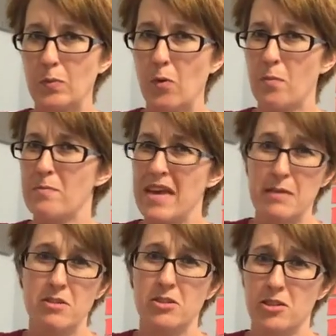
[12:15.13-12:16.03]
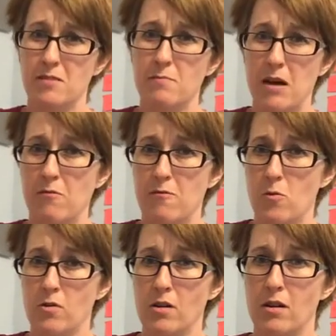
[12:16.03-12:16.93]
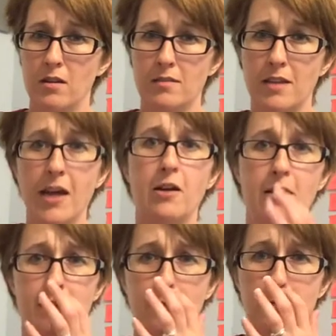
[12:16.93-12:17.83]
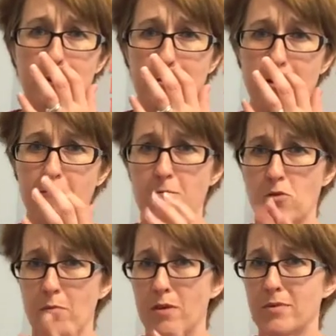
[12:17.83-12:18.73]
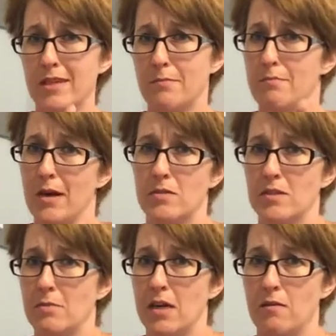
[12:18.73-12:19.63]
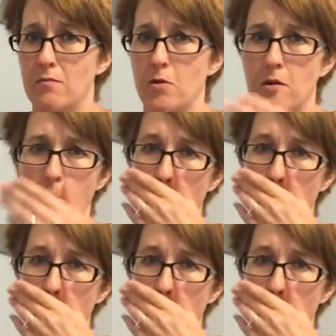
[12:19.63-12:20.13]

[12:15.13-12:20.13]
or maybe just about four. The scale I think might have said four, but it was like bouncing back and forth.